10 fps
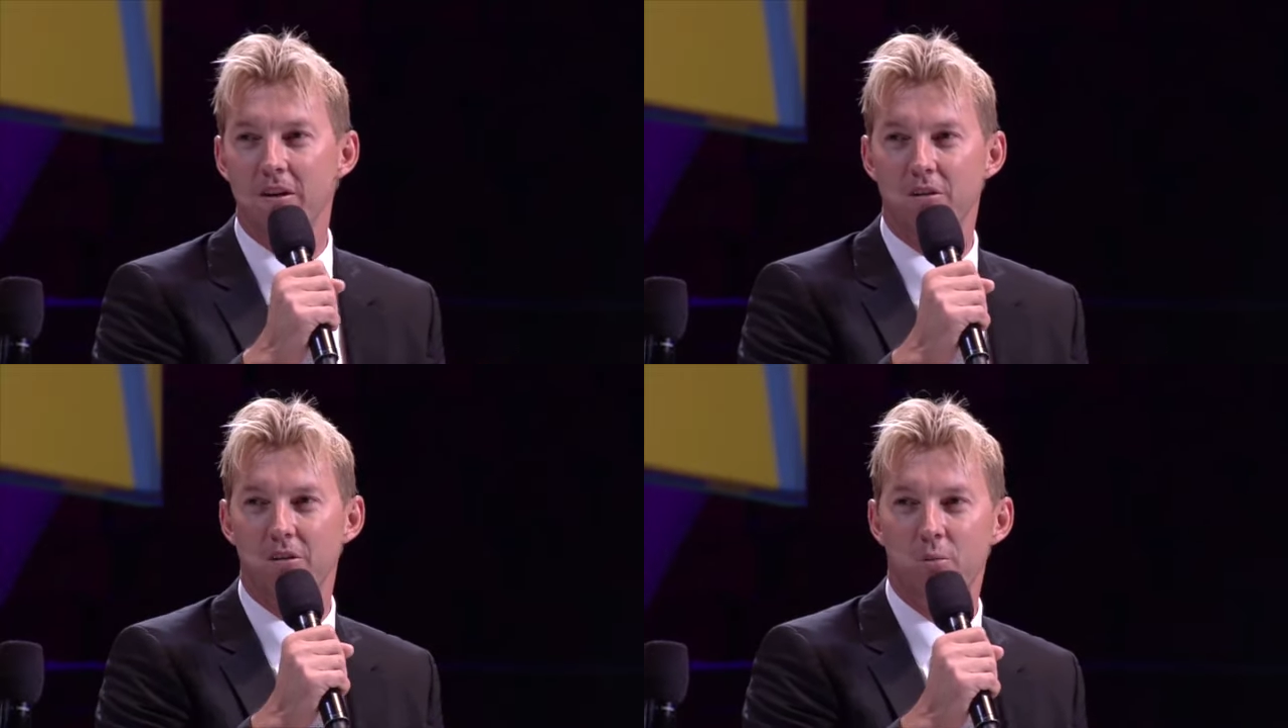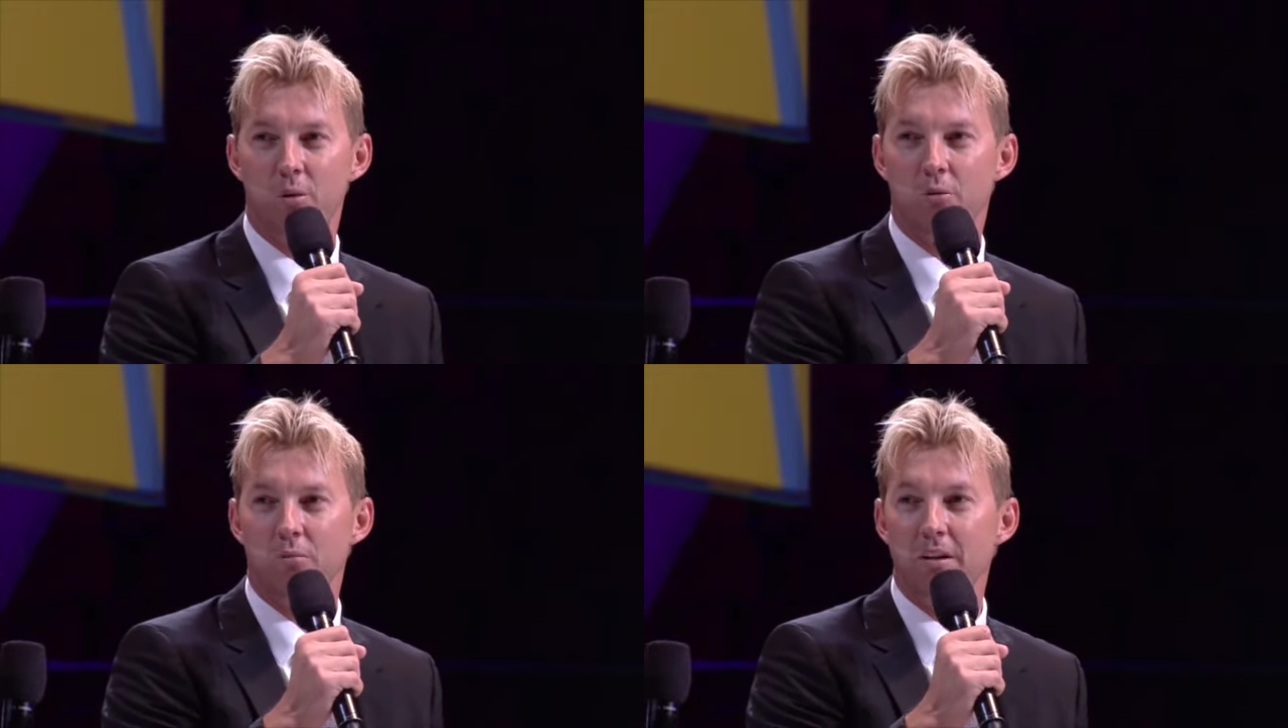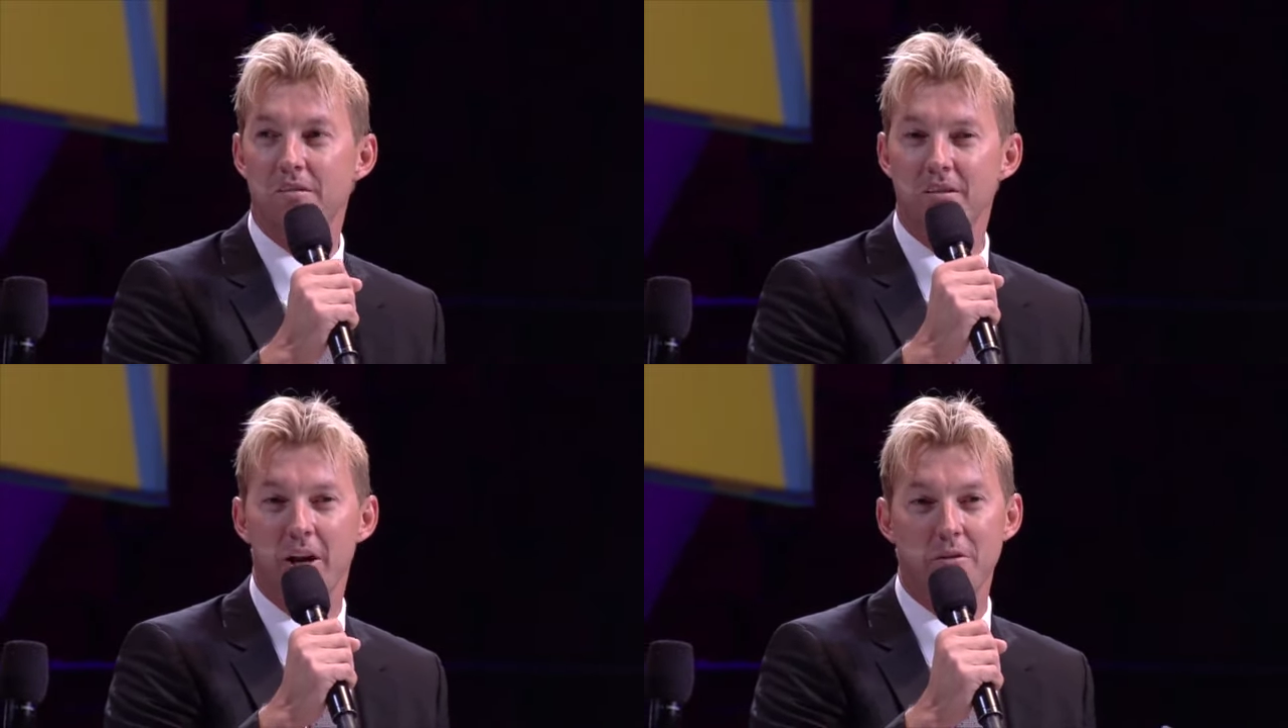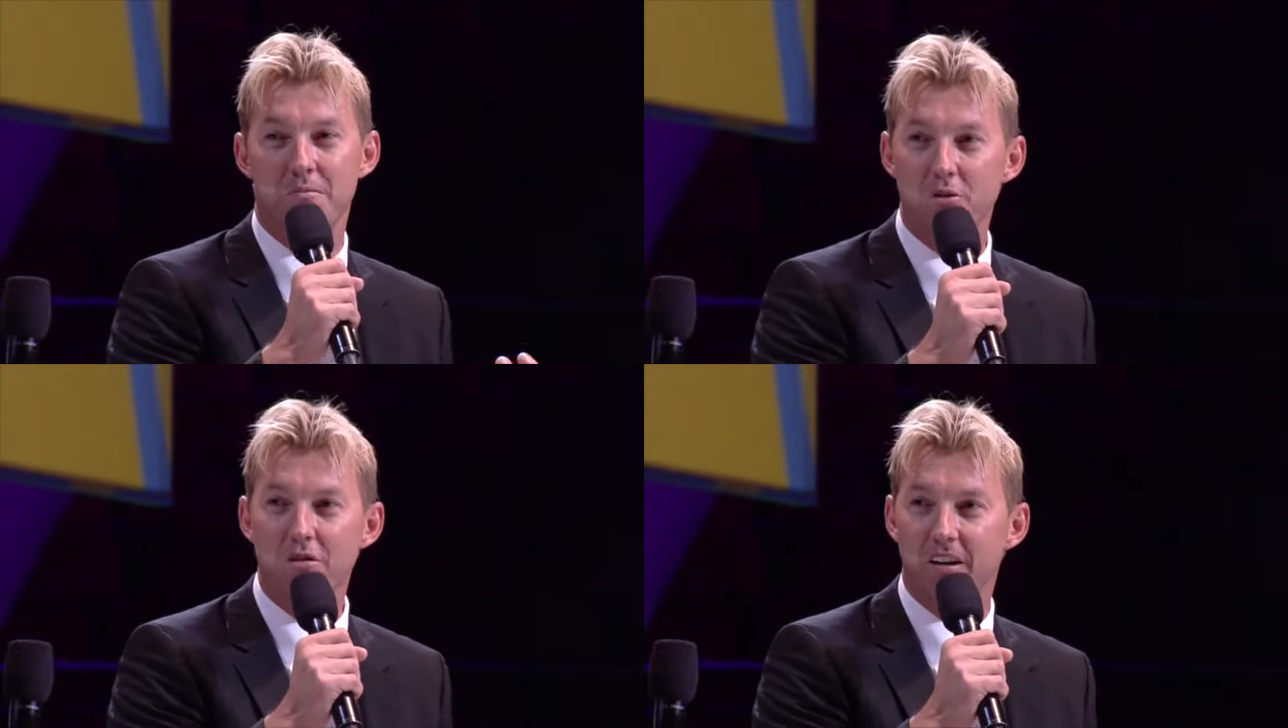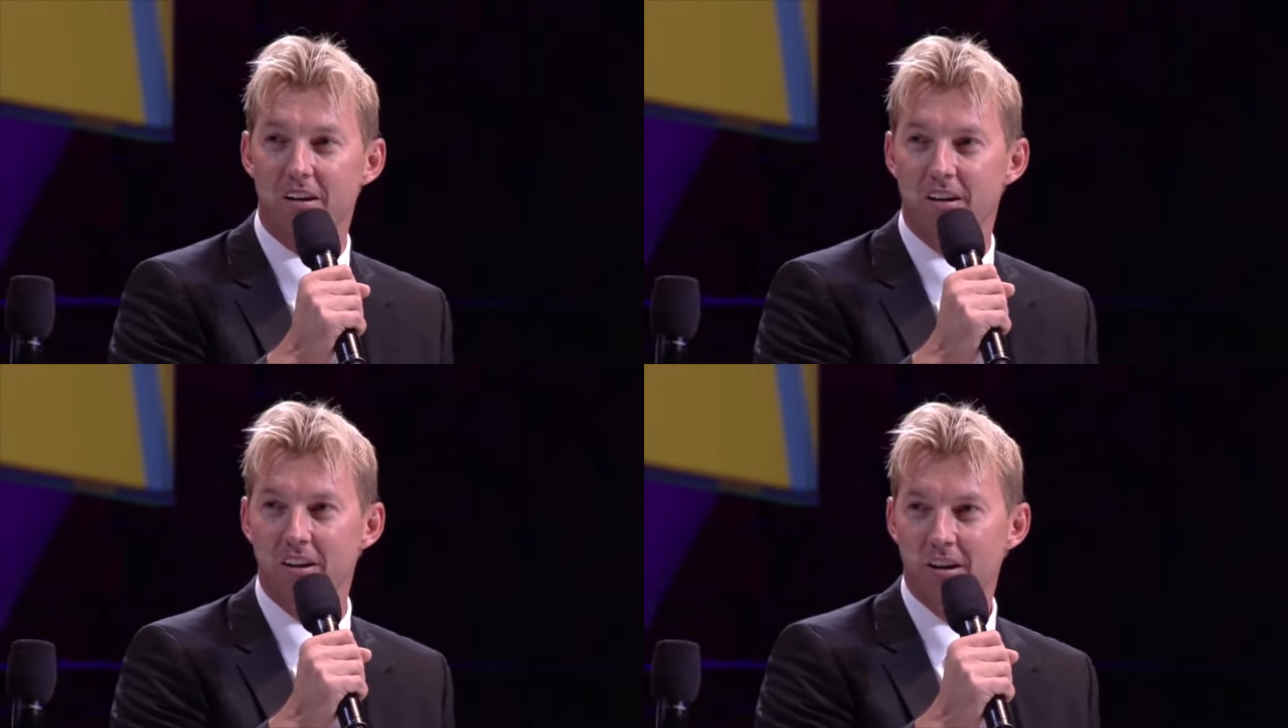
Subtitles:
And I thought, well, it's music.